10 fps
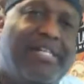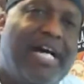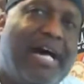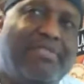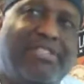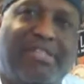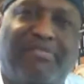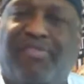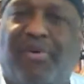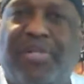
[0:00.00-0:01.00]
I'm just
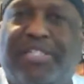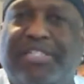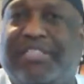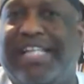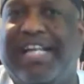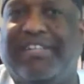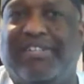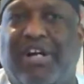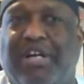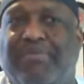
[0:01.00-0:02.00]
looking forward to just get out there
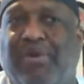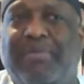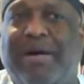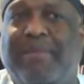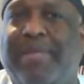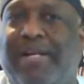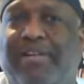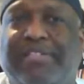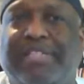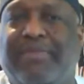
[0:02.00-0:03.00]
and talking more about
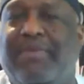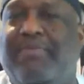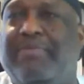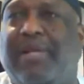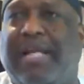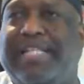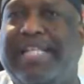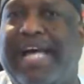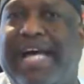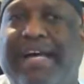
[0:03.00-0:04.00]
beer and seeing what people like
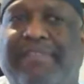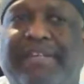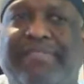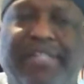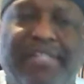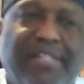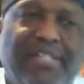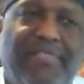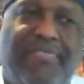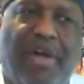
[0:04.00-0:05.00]
to have. I
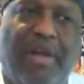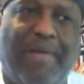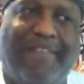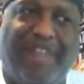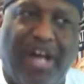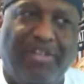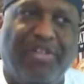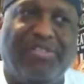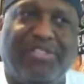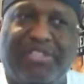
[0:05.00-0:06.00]
have
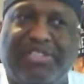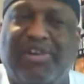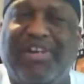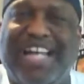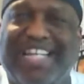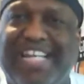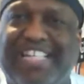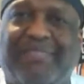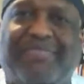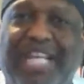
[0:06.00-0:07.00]
other certain
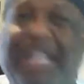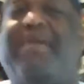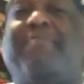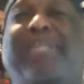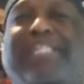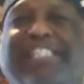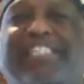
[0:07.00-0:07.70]
ideas I'm thinking about bringing to the